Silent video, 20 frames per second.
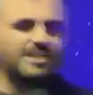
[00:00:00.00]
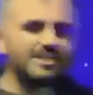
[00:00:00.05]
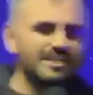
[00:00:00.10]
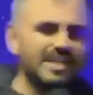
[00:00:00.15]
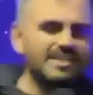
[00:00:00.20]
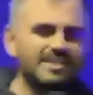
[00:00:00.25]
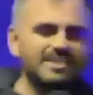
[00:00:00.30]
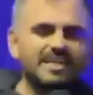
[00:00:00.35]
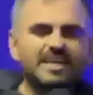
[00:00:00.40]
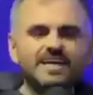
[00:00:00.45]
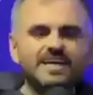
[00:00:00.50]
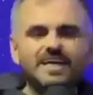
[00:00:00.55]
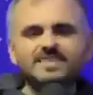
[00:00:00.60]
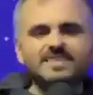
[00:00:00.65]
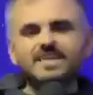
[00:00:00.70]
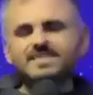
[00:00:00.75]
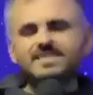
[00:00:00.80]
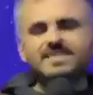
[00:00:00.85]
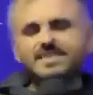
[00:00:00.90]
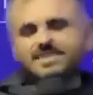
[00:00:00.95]

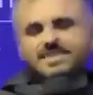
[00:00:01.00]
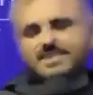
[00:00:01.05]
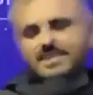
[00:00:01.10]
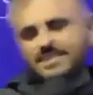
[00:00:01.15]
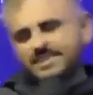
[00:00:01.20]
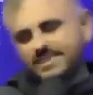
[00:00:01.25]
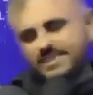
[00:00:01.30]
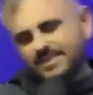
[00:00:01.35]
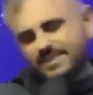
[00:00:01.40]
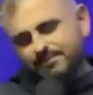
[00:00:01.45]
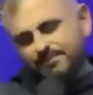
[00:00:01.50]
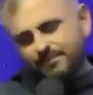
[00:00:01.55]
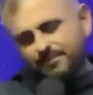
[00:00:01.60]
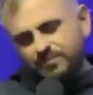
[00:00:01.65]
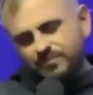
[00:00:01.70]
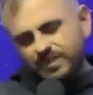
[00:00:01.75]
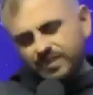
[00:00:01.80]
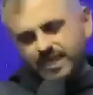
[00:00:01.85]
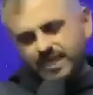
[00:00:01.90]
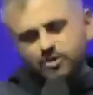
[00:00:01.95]
it's an
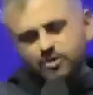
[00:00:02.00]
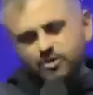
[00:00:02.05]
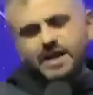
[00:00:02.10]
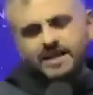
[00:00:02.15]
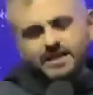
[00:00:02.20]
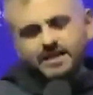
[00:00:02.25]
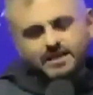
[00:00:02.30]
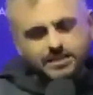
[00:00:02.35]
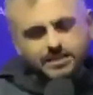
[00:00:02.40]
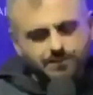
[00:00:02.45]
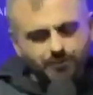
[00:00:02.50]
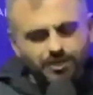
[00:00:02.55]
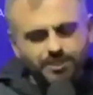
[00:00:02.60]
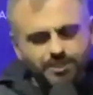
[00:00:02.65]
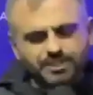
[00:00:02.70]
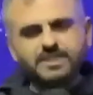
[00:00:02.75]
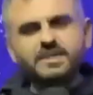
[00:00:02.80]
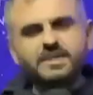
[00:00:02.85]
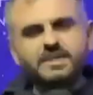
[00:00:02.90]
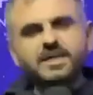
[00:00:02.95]
idiomatic
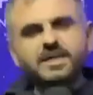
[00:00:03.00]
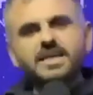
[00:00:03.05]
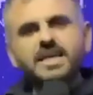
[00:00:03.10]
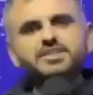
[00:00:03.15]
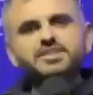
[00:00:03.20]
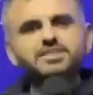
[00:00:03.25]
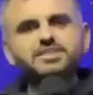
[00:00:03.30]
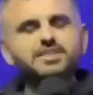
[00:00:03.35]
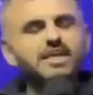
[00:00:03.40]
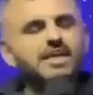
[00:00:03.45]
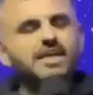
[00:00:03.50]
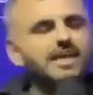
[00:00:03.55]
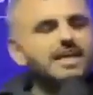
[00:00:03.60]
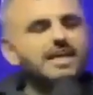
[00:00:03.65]
expression. It's just, he's